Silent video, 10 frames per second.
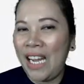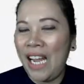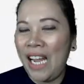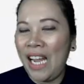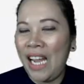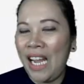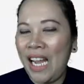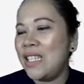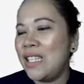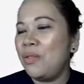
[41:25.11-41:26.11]
Hg
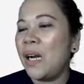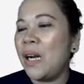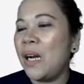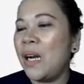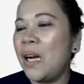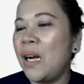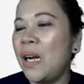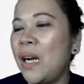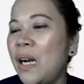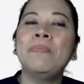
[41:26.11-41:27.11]
is silver.
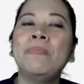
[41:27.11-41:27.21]
Okay,